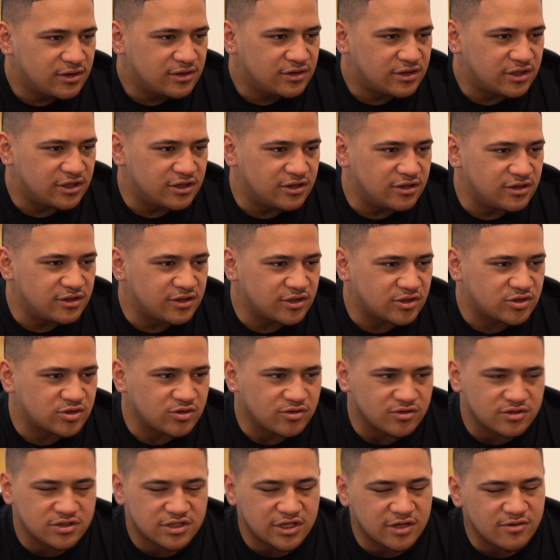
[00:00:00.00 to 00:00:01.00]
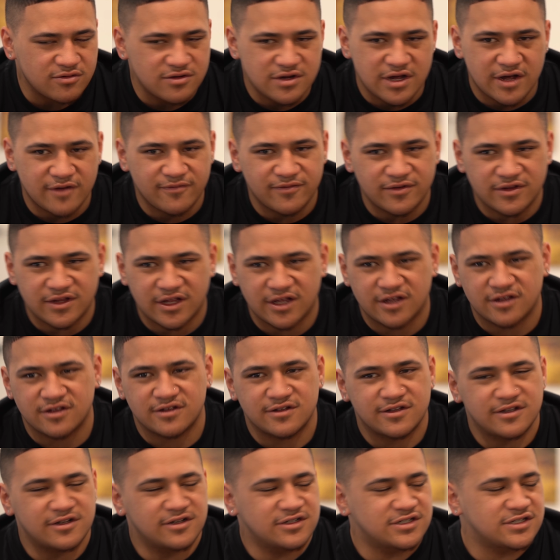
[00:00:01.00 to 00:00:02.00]
the talks that we have and
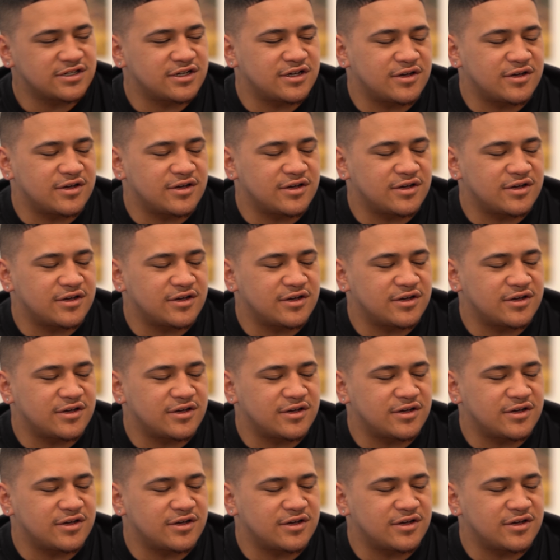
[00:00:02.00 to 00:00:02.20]
that, they're just